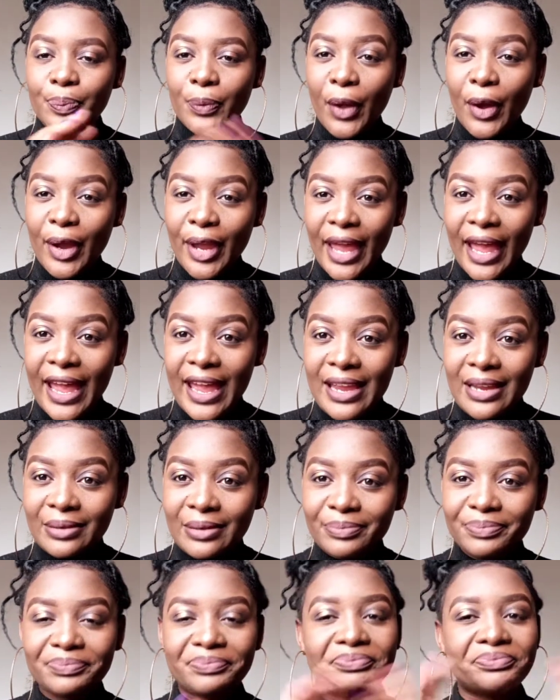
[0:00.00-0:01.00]
okay?
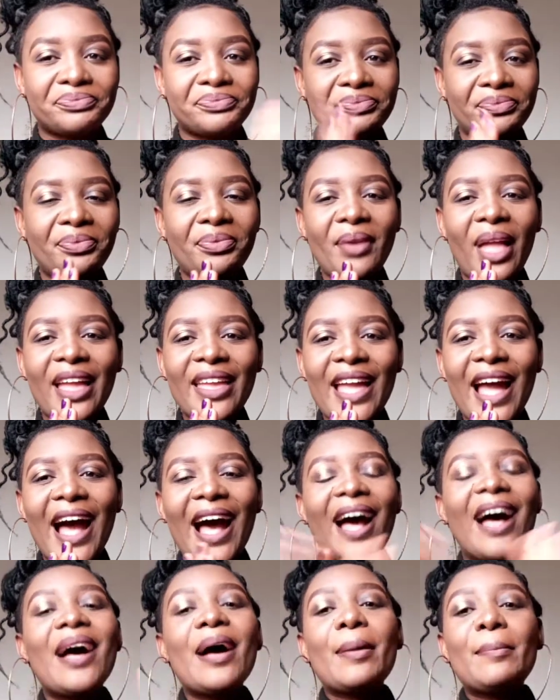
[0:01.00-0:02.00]
Yeah,
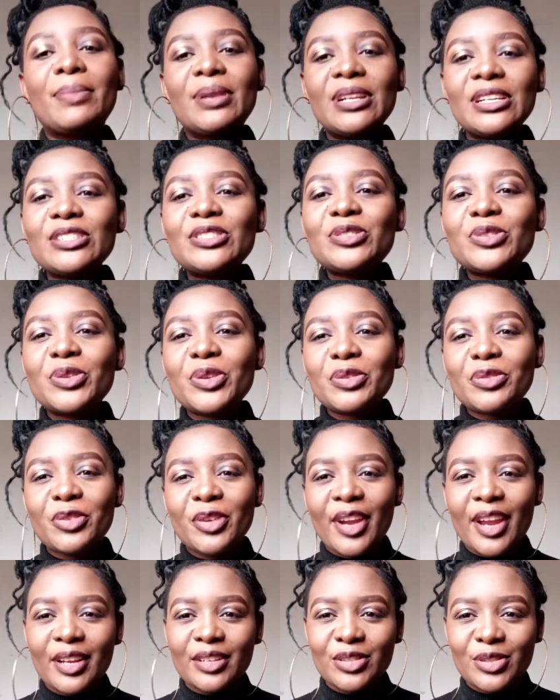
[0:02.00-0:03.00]
please do not
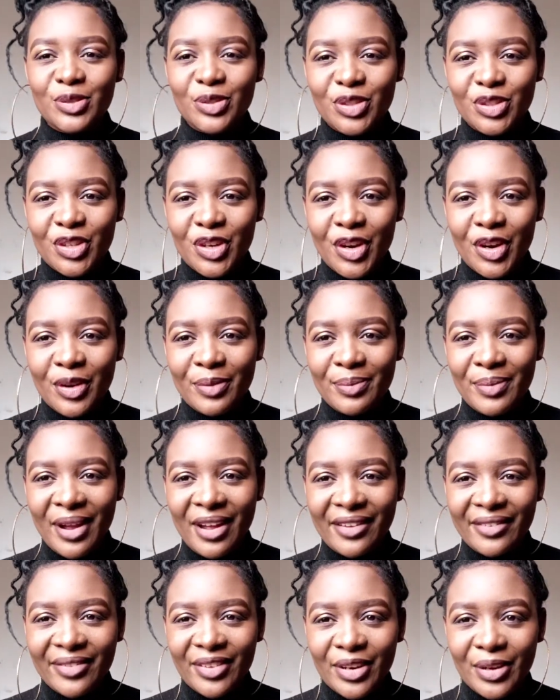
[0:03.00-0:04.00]
forget to share my
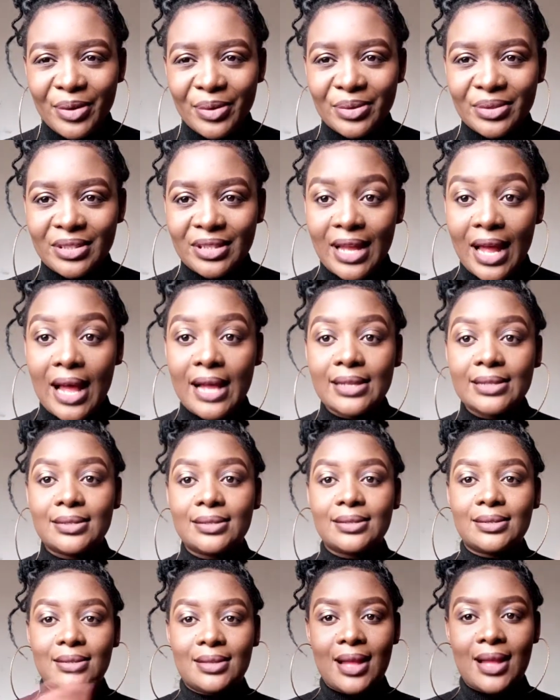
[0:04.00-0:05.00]
videos, guys.